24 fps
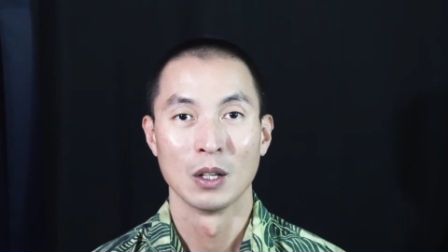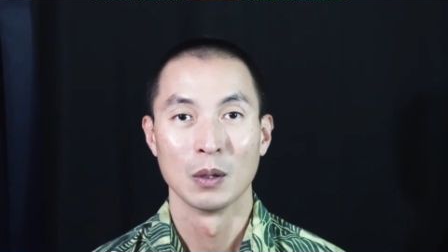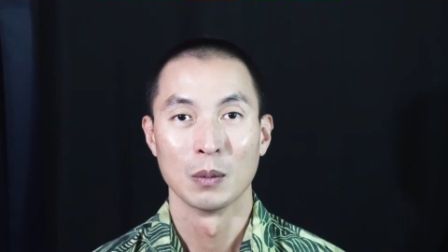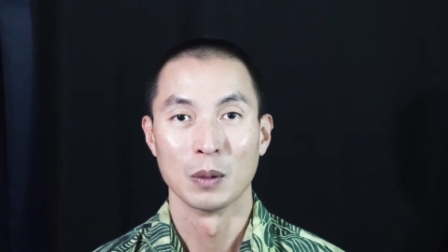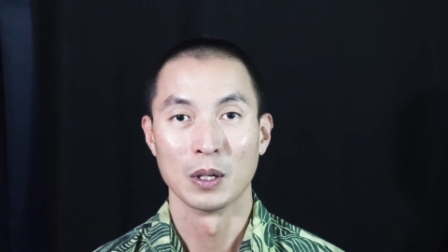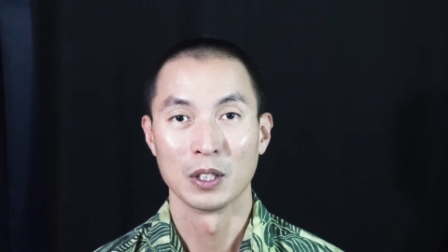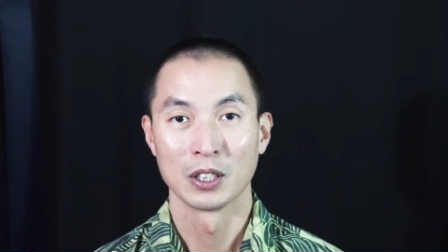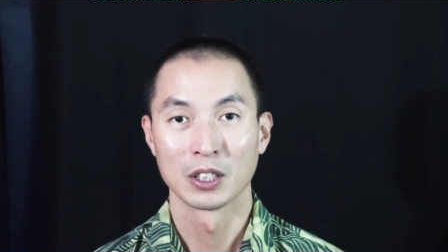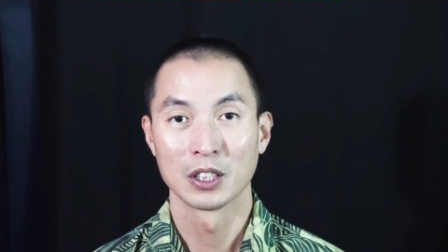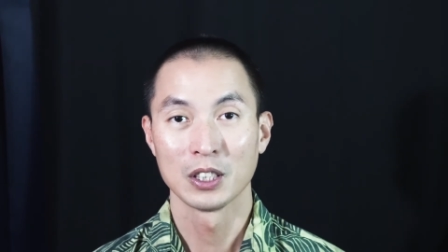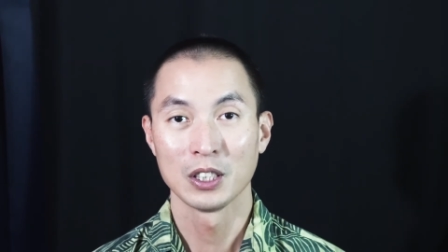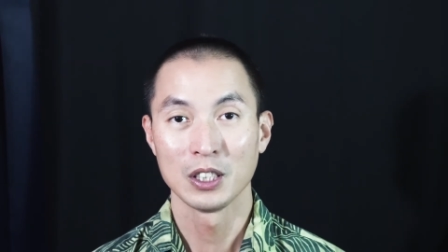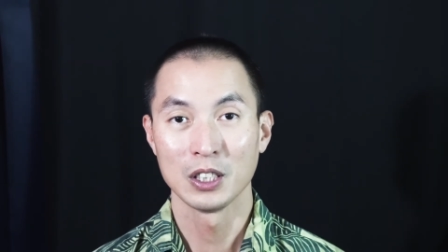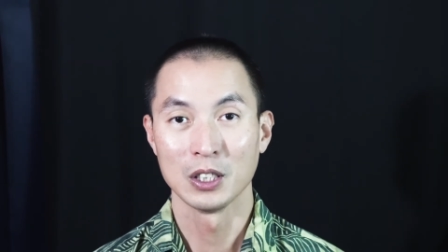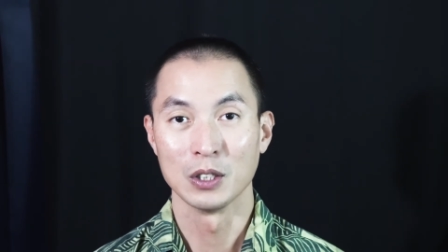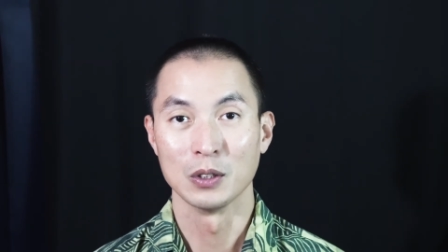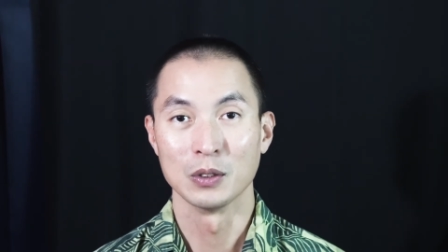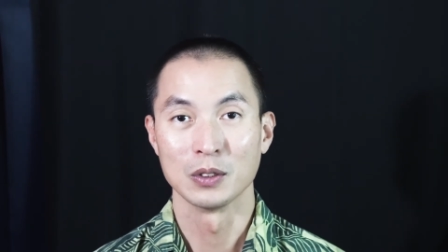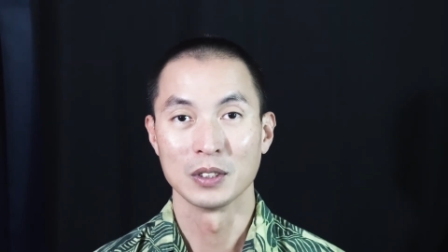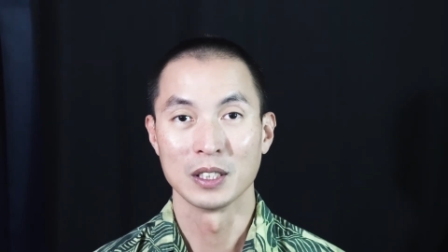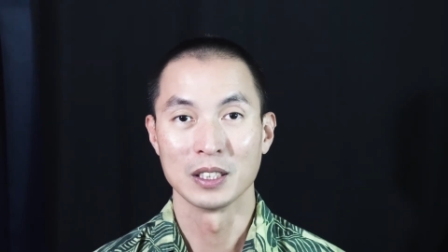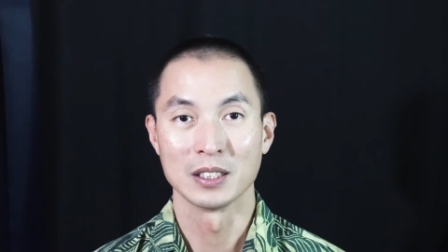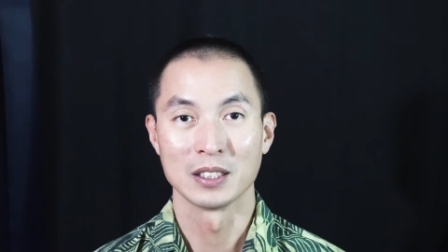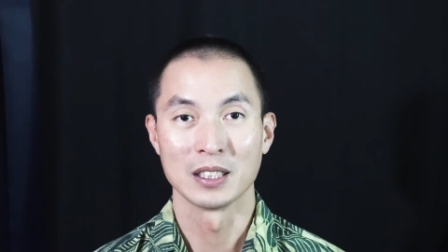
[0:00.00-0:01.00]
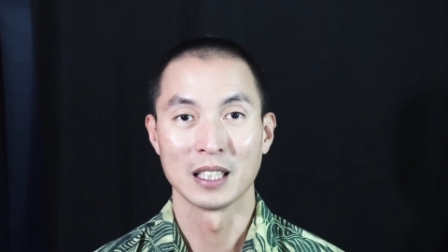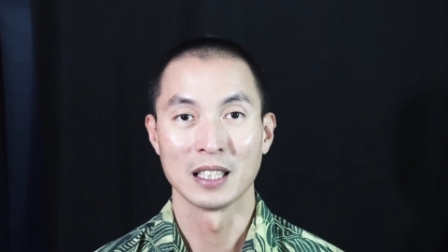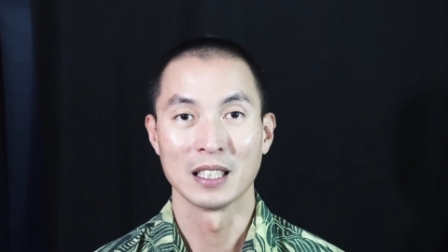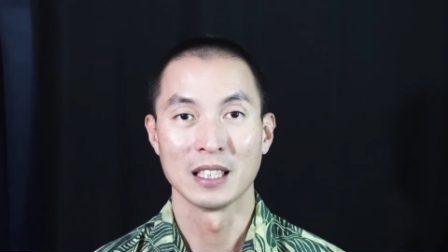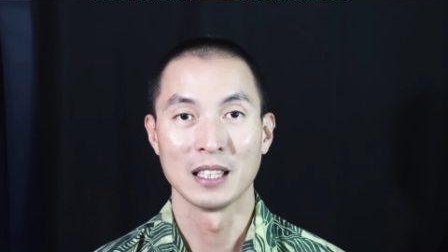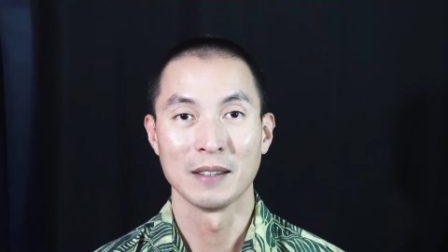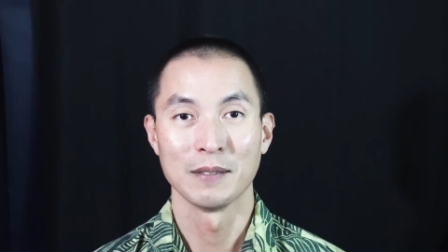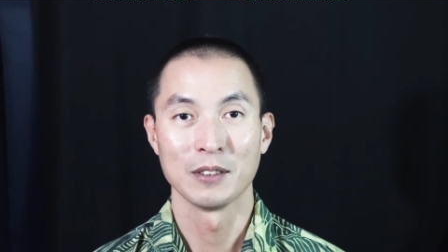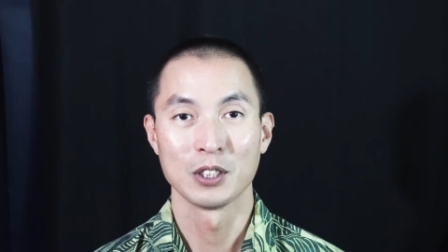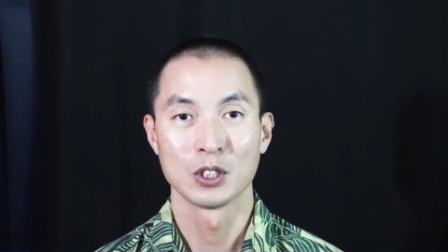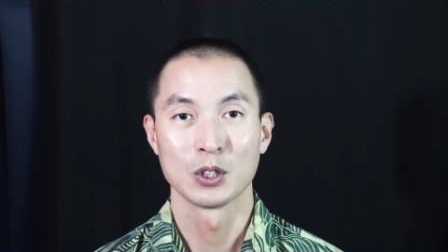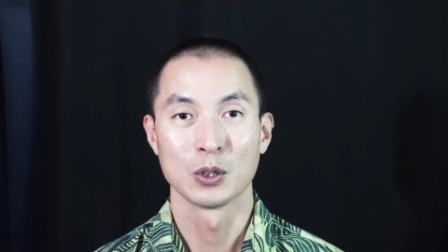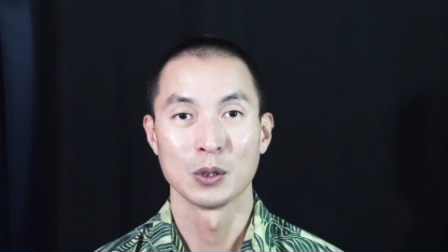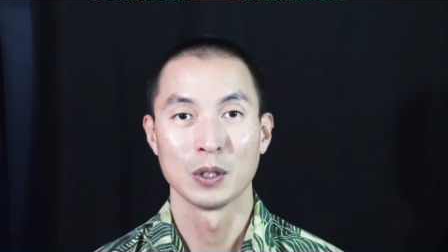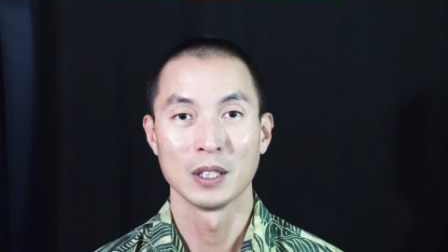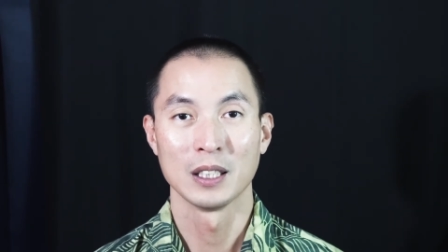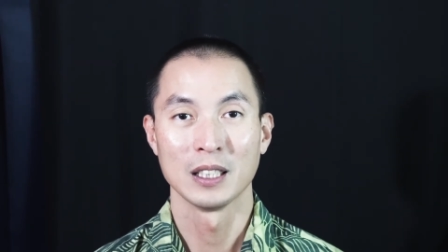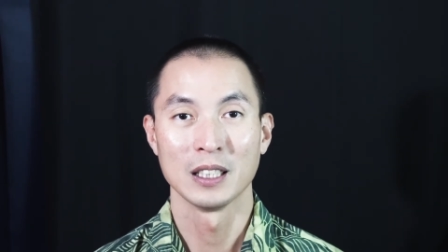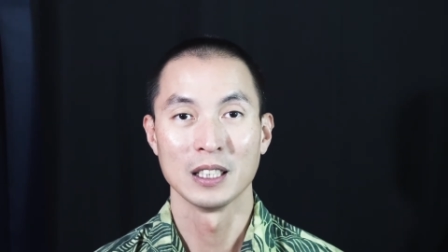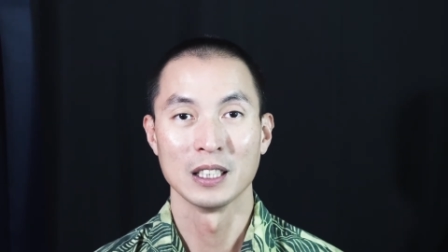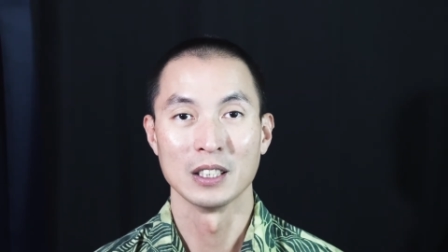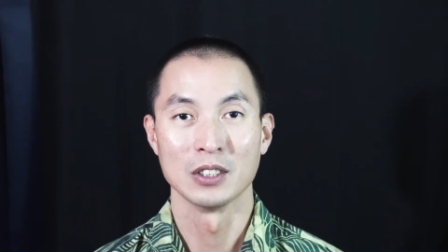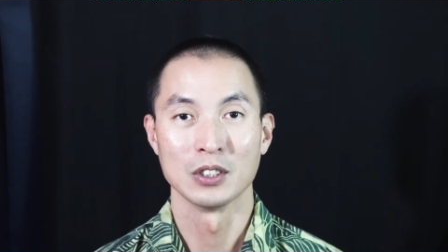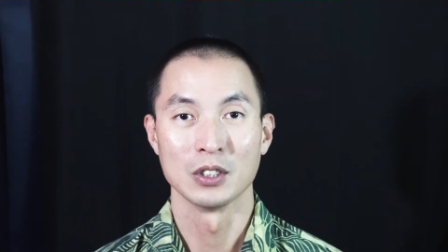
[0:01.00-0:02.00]
Well, the good news is that
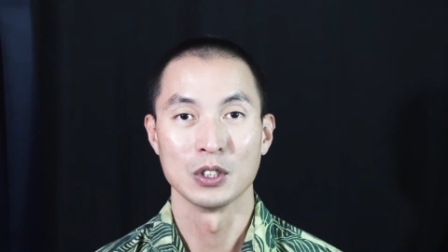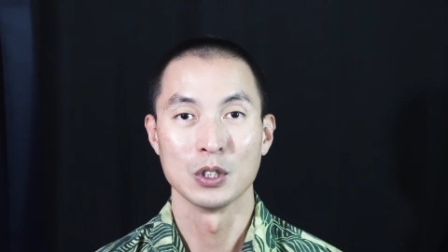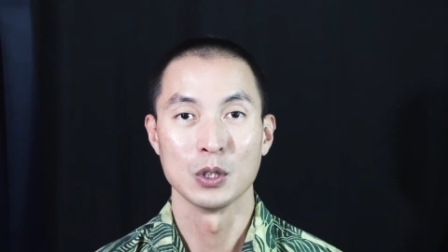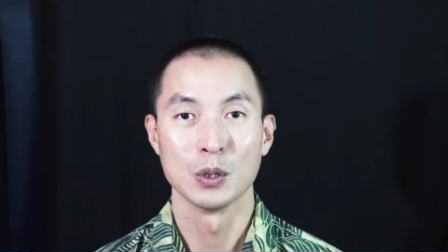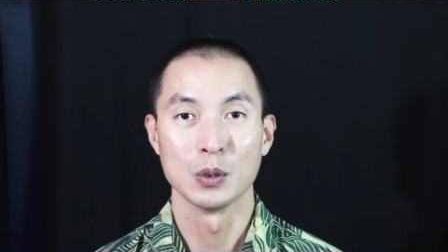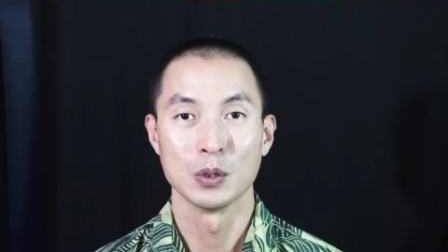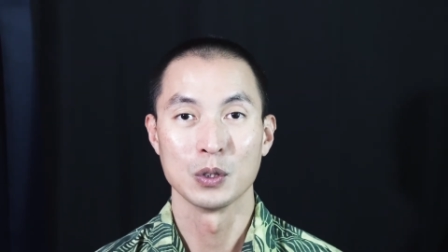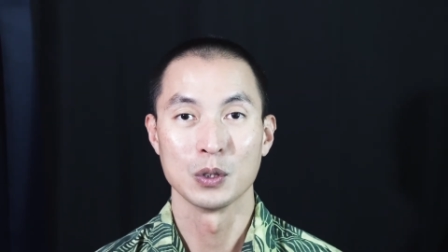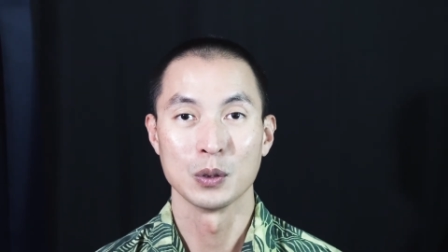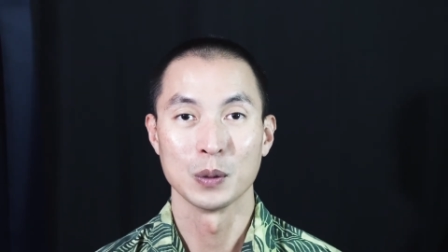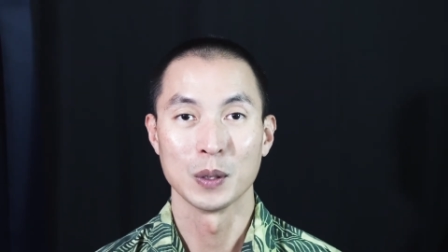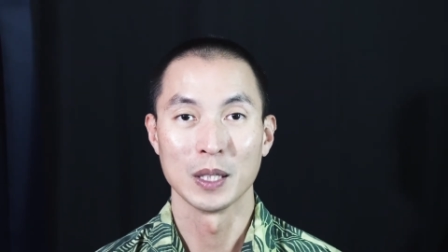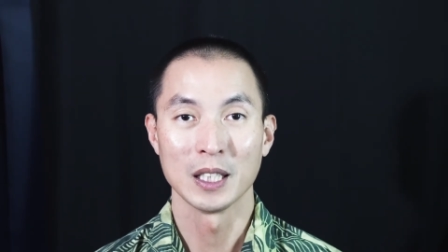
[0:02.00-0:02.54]
inventory is due to